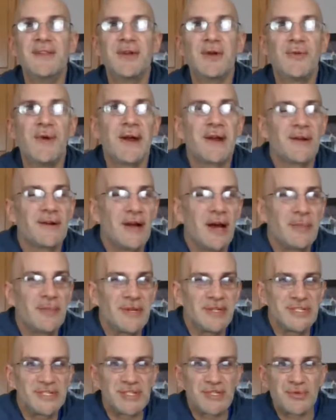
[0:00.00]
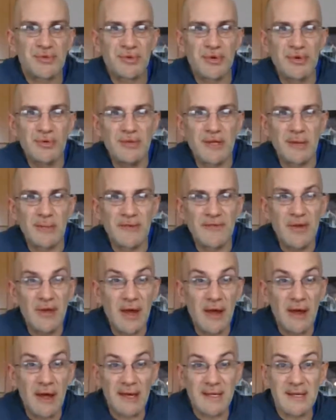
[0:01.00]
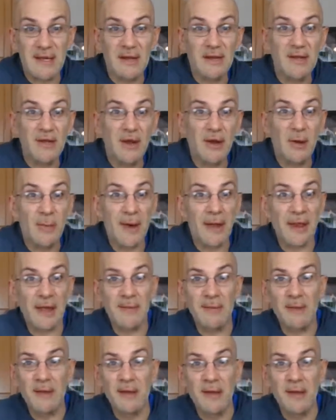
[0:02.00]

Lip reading: their record company screwed them. If you and you hear about